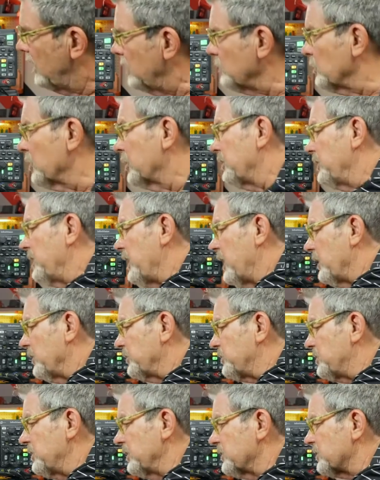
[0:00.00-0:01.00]
I'm going to
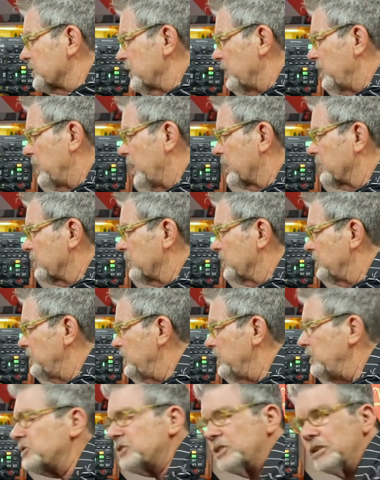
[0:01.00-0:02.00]
now disconnect the
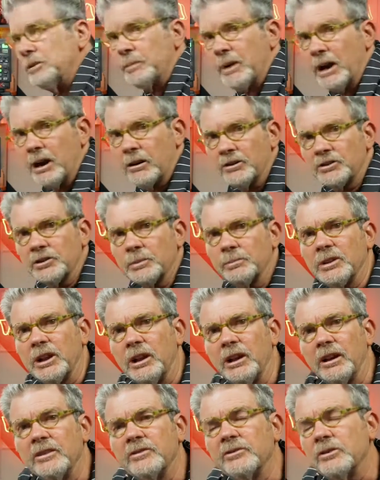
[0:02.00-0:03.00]
DC power
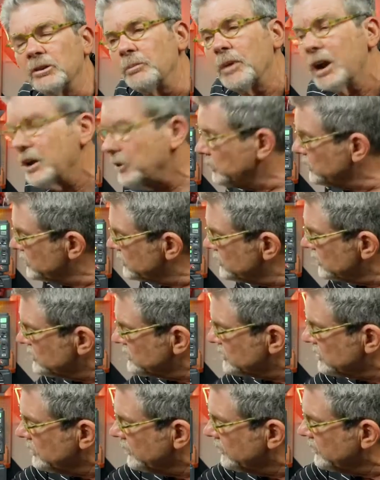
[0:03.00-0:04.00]
supply from my
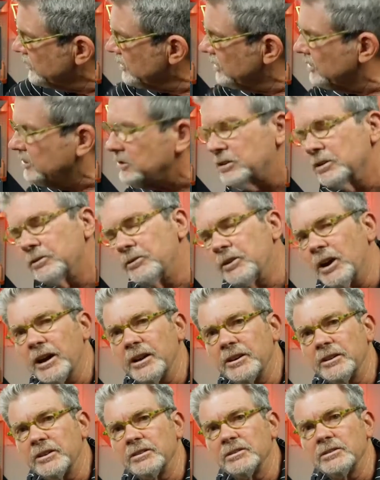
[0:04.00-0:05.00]
resistive
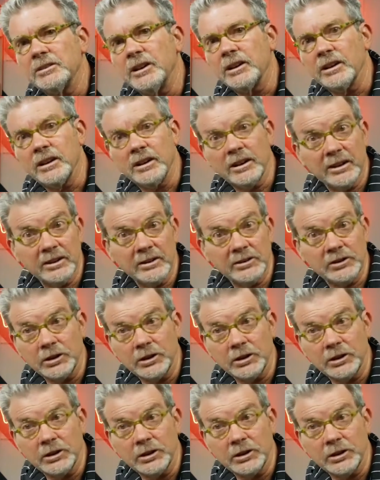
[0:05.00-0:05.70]
divider